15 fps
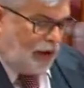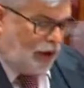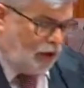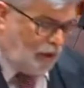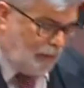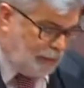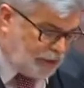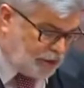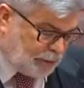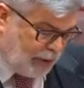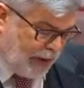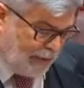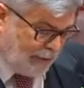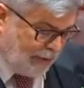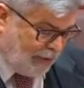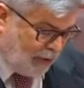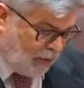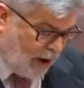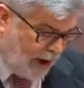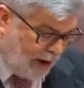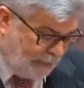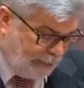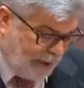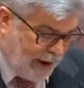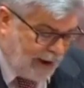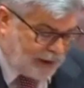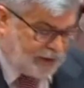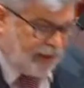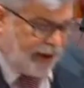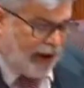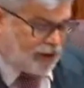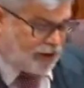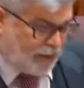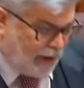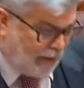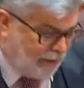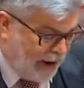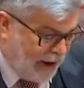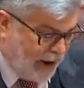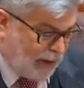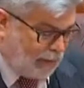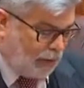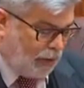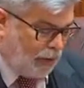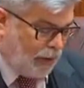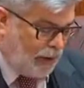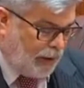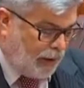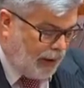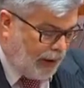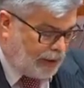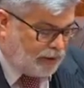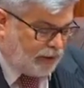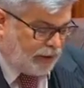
new commission would have even greater powers than those that are available as